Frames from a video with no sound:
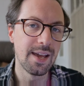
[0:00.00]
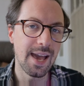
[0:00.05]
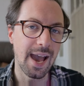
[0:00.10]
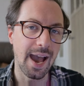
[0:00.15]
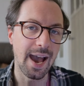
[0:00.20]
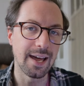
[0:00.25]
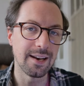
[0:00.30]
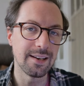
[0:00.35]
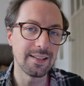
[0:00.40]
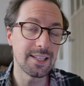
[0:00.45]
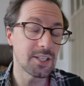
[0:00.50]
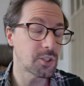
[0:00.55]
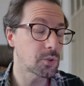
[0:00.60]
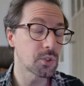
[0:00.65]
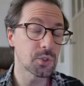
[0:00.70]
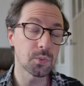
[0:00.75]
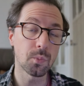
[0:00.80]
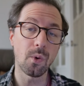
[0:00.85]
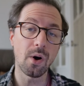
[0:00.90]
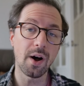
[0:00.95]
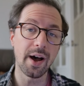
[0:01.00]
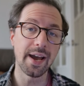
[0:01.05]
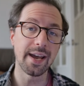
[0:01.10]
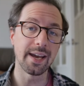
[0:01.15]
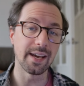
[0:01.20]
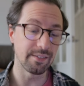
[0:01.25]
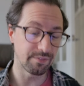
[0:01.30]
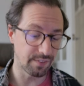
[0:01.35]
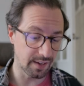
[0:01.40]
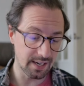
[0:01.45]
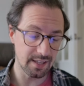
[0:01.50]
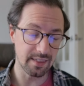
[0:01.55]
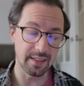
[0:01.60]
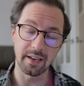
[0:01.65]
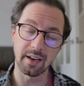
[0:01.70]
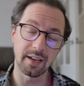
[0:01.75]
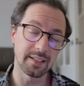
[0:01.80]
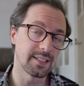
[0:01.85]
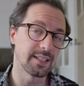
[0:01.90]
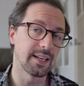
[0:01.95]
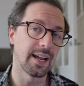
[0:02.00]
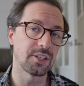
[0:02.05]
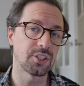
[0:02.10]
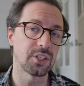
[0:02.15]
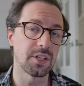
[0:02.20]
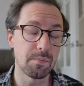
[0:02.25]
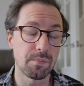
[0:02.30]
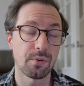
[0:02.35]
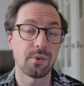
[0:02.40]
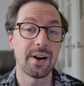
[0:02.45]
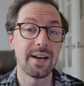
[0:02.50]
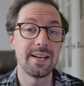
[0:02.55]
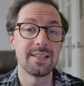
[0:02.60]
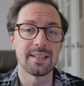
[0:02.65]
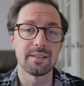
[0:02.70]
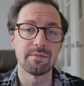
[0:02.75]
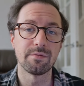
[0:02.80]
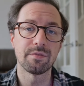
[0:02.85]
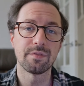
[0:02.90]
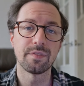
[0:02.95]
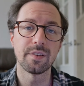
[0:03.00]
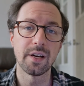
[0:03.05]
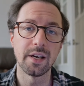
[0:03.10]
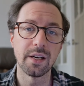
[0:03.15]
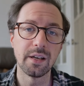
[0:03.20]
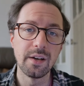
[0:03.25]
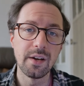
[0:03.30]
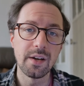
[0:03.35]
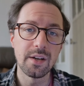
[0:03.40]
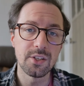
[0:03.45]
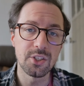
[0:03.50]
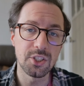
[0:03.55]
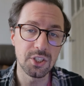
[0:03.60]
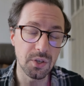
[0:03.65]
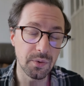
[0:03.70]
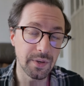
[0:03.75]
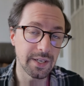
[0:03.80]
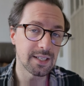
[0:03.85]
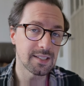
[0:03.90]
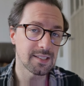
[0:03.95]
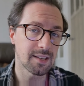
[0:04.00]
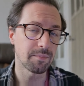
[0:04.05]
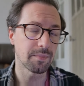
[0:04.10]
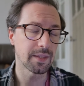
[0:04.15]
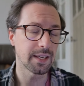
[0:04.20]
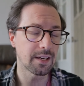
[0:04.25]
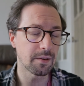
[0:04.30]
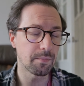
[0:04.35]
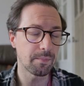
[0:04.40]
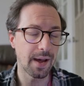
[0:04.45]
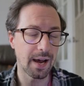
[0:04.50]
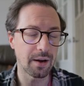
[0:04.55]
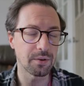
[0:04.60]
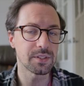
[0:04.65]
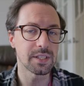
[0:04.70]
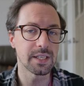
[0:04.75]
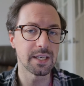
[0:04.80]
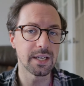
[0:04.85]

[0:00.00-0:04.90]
And this was why, if anything, I did actually praise him for doing something about